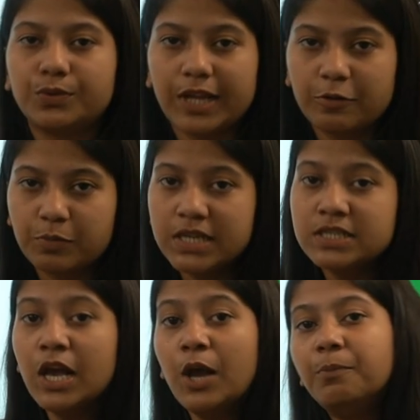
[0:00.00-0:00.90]
to take
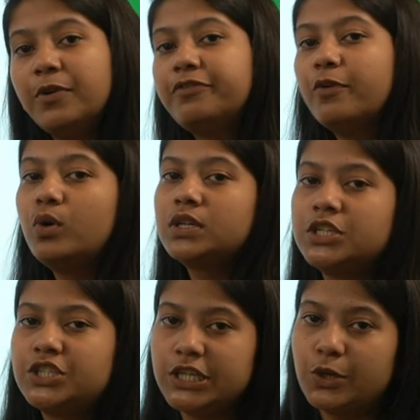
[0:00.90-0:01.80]
place before
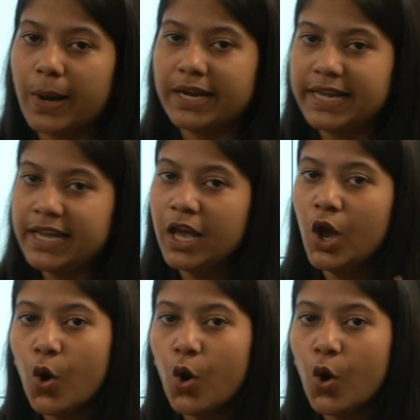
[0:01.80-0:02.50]
the G20